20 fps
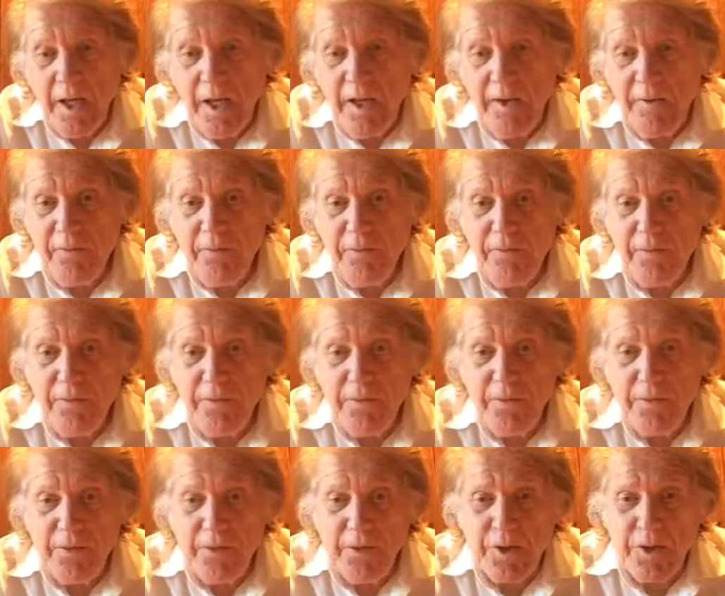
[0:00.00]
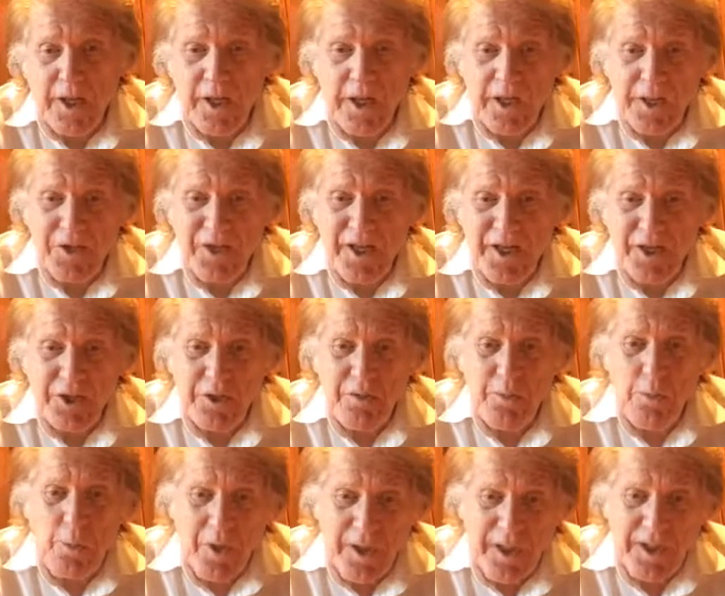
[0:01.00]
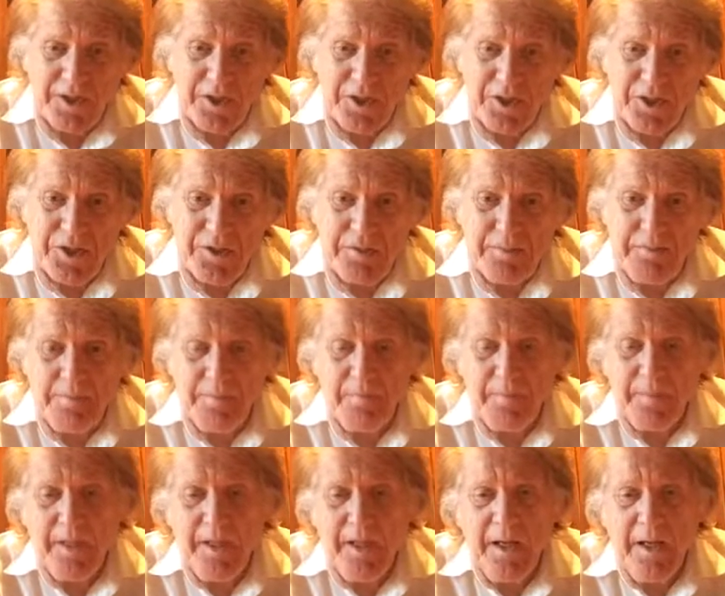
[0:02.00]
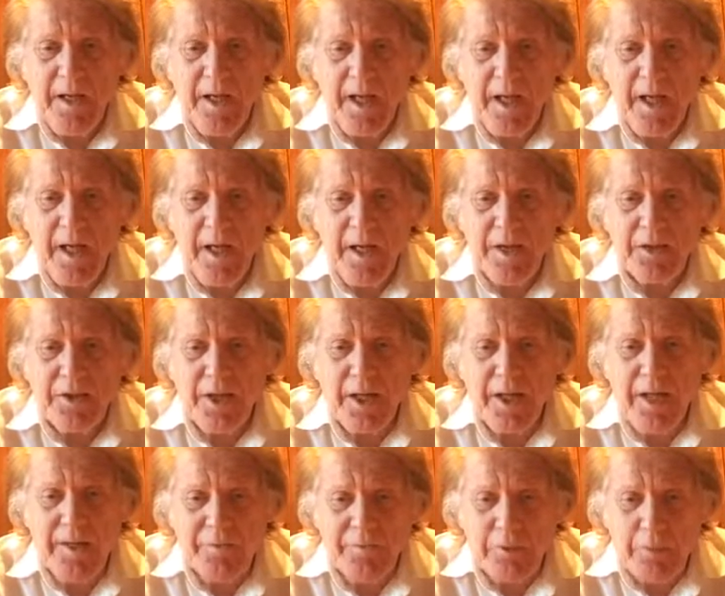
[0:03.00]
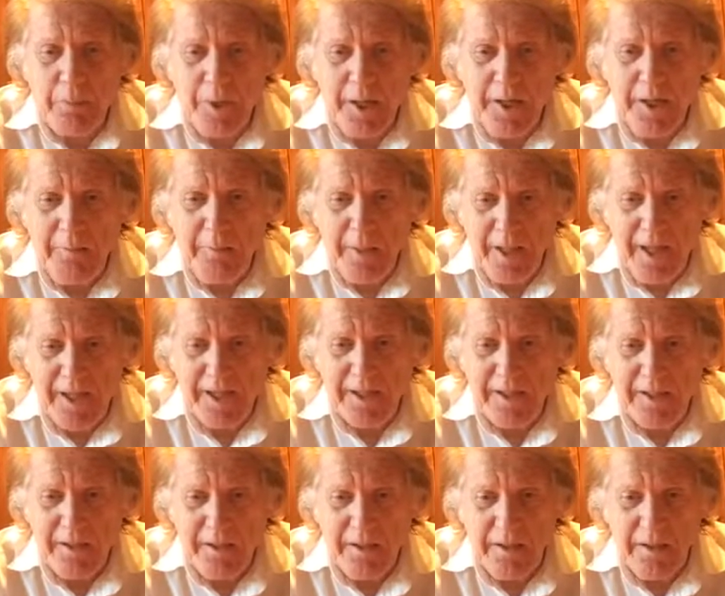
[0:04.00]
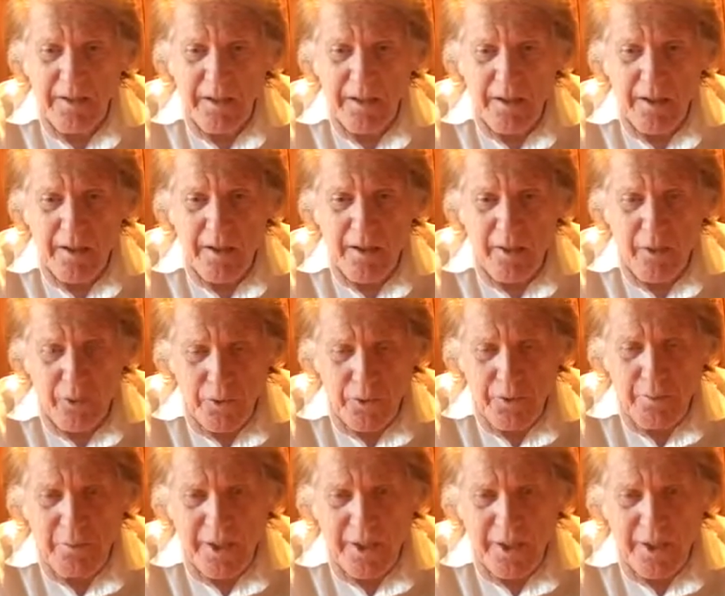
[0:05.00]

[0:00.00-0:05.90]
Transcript: If the class action wins and they have to pay back all the